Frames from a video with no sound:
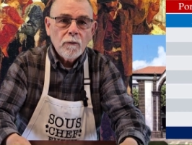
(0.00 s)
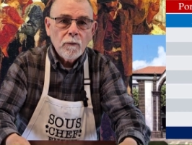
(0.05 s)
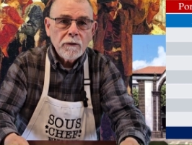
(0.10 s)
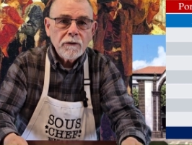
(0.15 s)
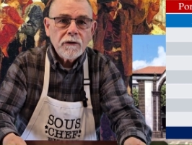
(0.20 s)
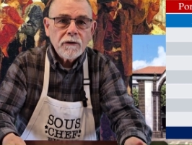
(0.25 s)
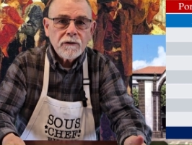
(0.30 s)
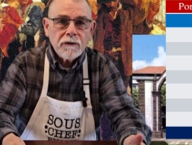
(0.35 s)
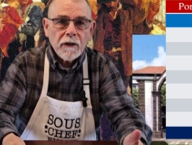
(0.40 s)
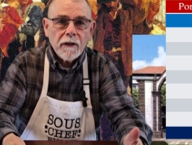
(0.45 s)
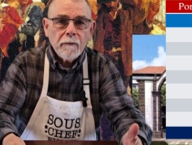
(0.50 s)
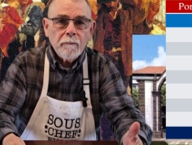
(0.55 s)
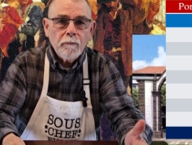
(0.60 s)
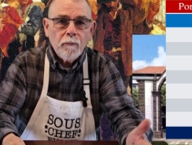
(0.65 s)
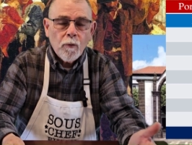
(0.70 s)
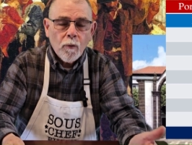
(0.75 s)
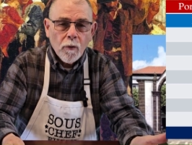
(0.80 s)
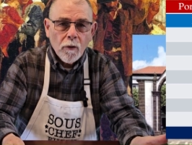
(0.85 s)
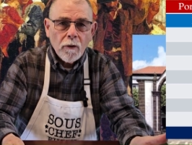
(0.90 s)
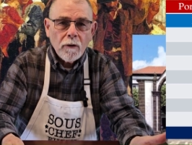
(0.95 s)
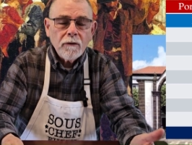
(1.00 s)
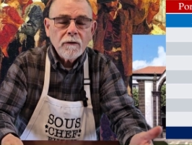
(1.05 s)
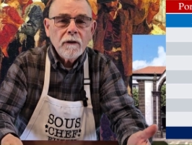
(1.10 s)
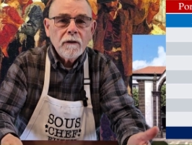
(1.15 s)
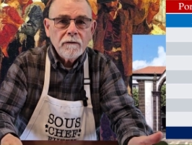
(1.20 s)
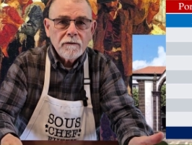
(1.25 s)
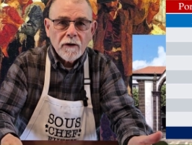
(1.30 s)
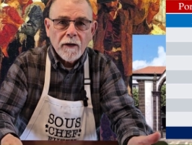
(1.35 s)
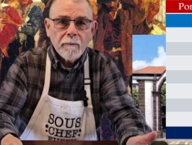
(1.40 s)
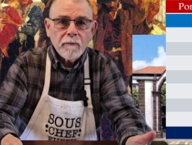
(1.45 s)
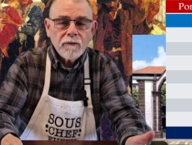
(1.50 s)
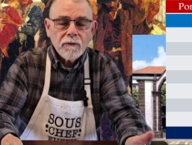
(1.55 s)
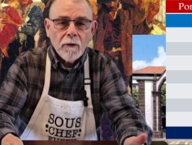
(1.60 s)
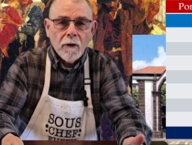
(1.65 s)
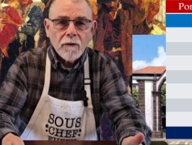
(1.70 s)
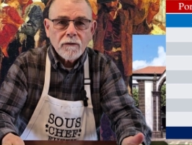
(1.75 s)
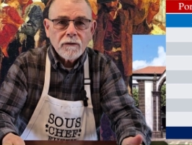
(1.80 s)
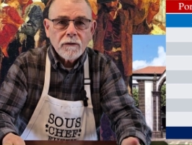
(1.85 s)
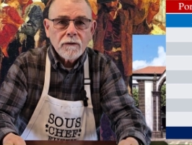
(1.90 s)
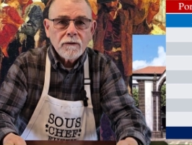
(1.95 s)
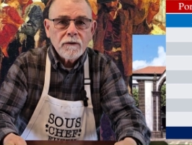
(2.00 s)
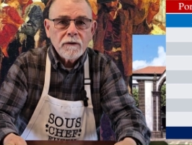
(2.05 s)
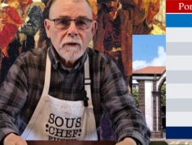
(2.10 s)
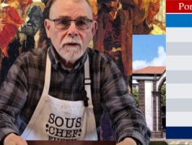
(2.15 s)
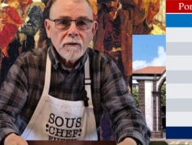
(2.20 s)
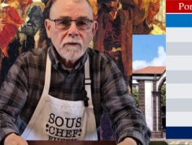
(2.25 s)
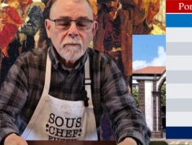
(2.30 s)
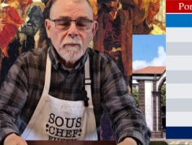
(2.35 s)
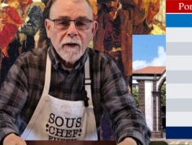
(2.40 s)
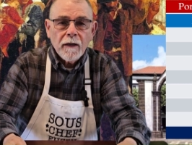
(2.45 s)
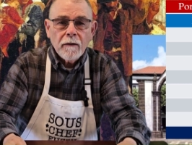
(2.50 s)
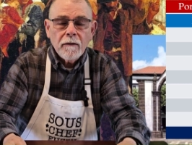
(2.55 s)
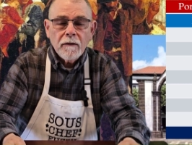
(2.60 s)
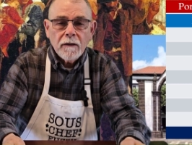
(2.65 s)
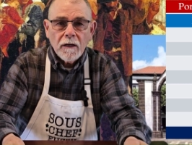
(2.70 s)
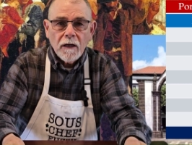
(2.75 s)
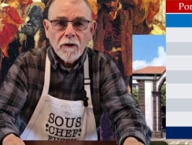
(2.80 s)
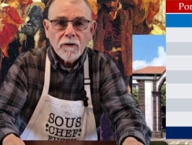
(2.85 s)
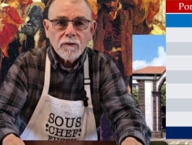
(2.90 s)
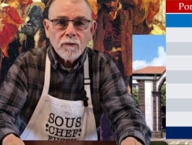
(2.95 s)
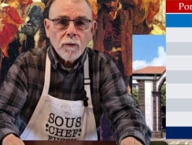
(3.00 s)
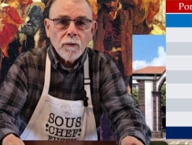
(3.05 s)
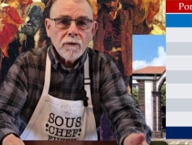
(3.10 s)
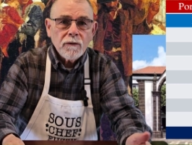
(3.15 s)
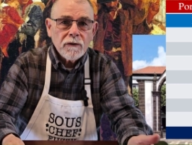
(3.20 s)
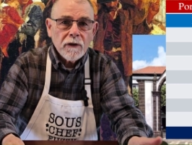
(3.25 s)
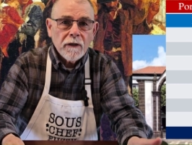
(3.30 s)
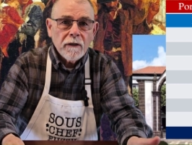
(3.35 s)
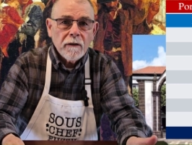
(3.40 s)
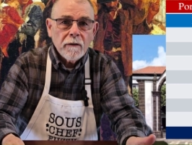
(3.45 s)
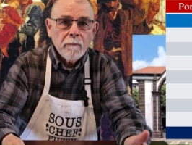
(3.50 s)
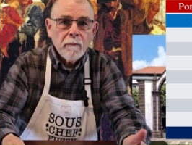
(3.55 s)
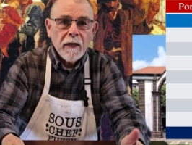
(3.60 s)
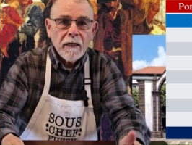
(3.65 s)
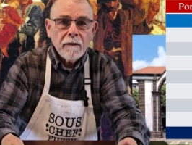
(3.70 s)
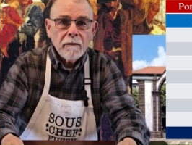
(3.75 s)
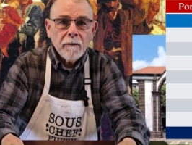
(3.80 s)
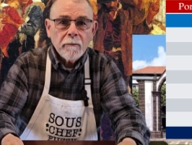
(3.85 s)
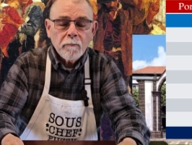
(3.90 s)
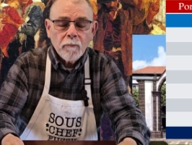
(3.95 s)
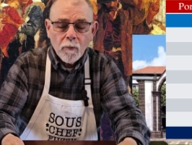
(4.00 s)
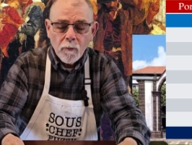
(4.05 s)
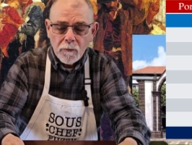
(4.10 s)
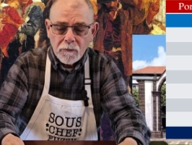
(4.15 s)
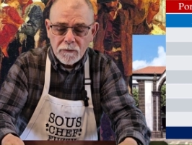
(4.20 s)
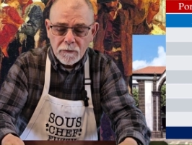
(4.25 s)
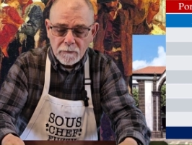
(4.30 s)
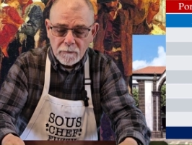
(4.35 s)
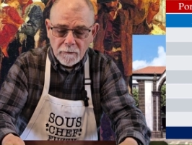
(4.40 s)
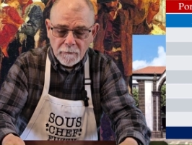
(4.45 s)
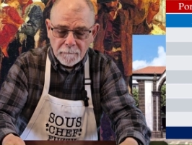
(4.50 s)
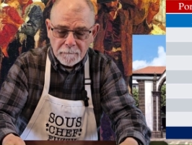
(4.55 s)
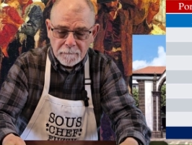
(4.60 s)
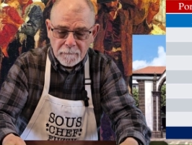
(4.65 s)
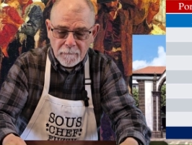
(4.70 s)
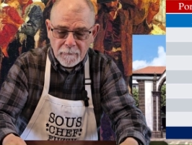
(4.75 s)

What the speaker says: which is a pork-type sausage that's made in the Azores and in mainland Portugal.